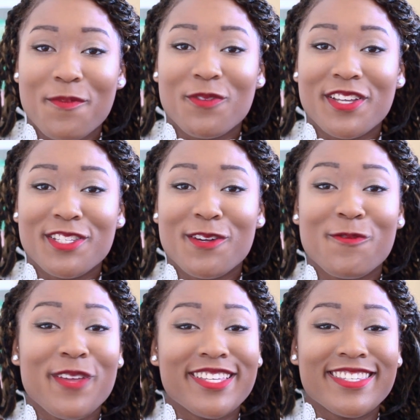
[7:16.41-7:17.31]
I hope the rest of
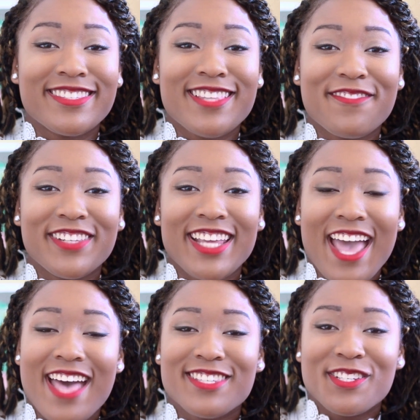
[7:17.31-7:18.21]
your week is as lovely
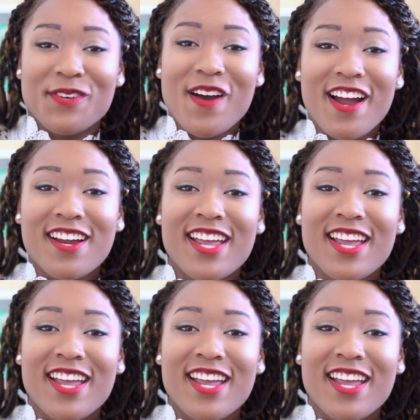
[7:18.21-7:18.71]
as you are,